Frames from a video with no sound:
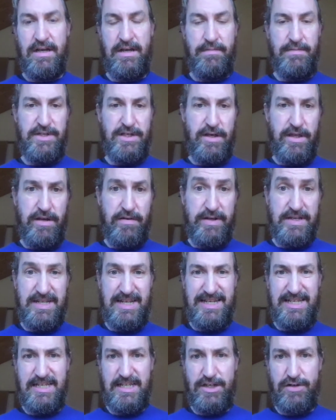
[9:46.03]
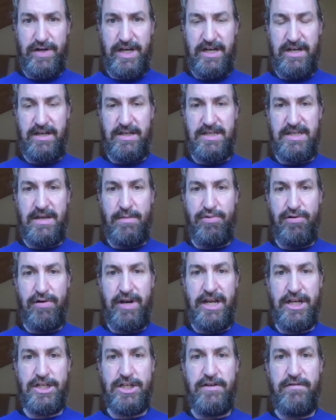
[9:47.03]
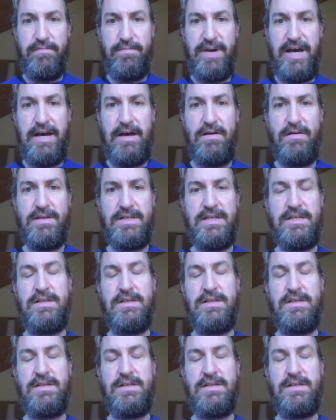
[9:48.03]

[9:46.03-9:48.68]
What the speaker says: So there is this strict separation of powers.